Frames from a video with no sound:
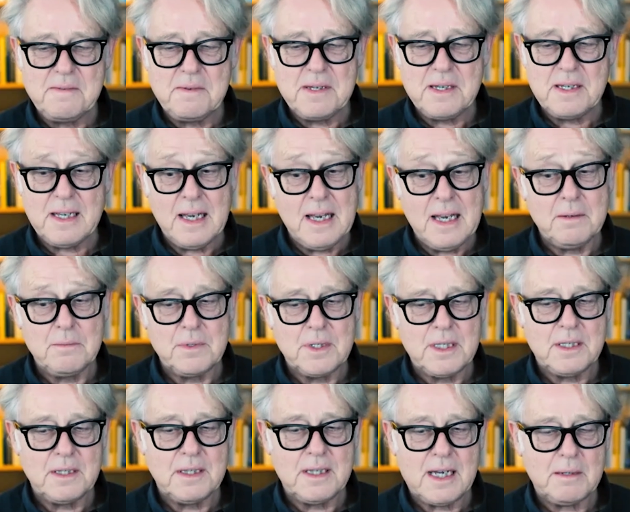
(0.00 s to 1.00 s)
again
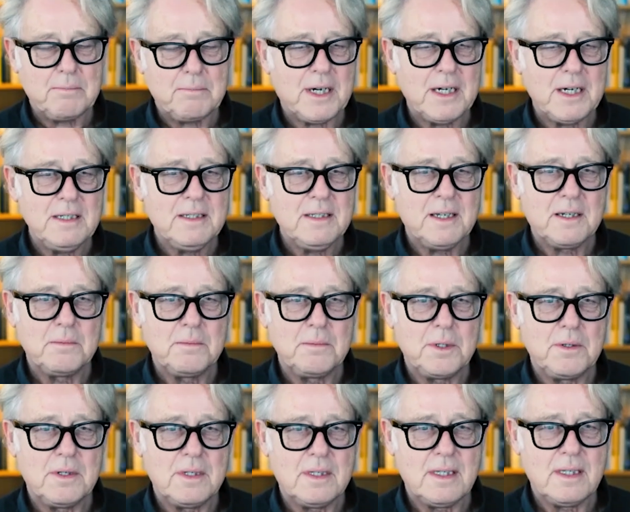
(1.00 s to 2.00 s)
within that pricing
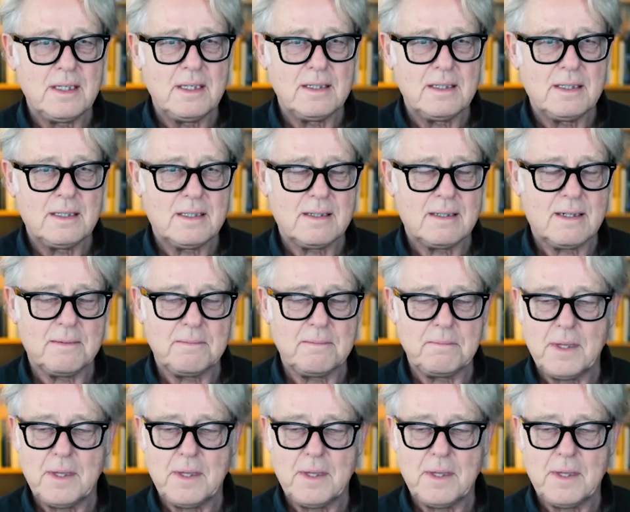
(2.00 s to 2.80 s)
community, this um,